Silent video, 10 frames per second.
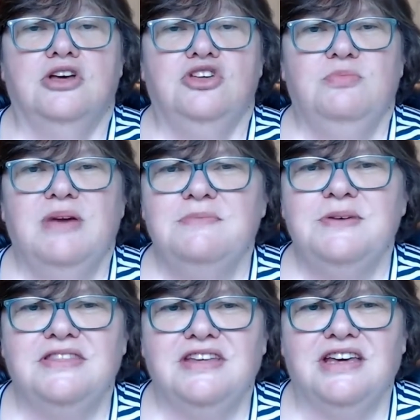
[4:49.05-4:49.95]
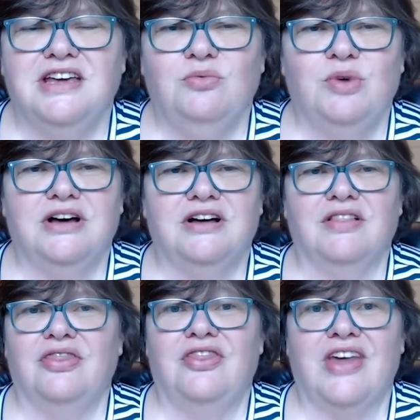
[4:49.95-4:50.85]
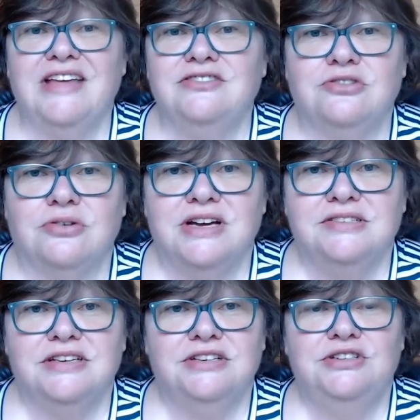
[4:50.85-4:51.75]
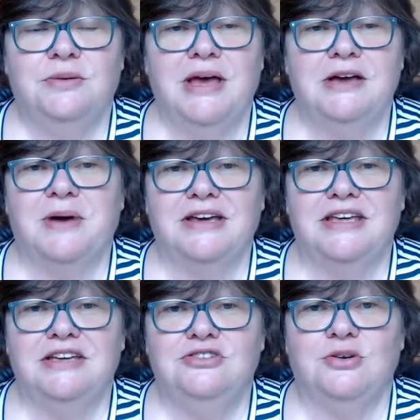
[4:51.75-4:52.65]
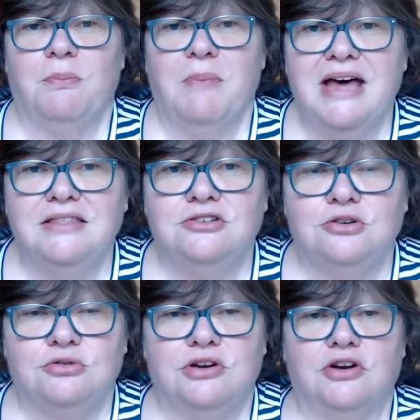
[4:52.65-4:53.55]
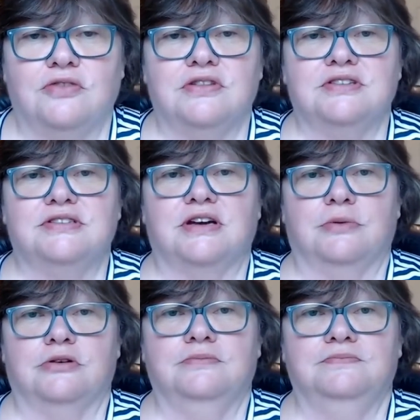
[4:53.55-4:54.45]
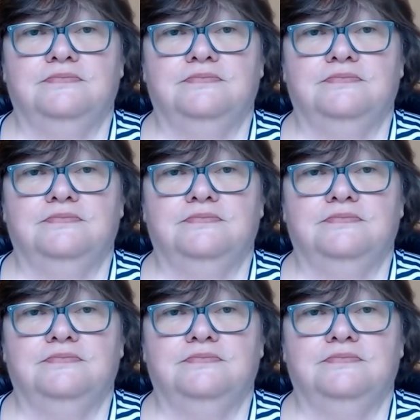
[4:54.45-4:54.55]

You may be thinking, well, that's crazy to make my kid do math tutoring over the summer.